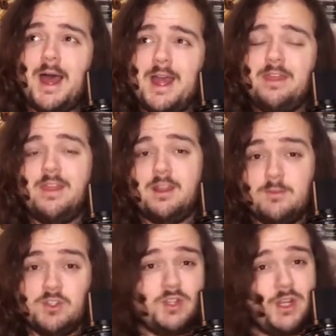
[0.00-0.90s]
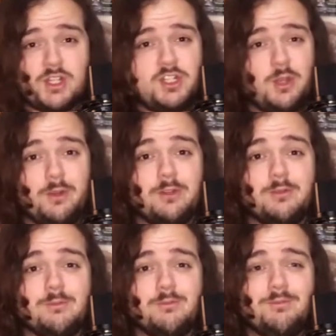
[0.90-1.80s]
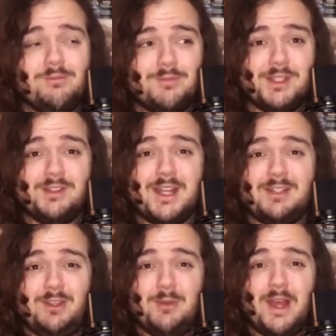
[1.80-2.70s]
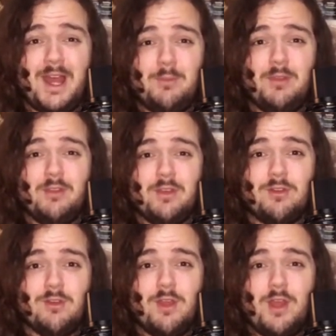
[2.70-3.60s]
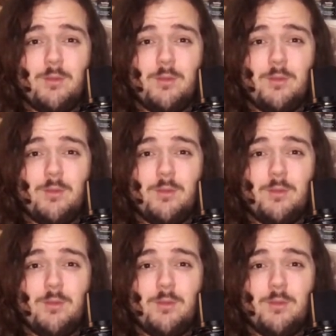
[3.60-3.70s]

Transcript: I think I'm just going to show you exactly what happens here,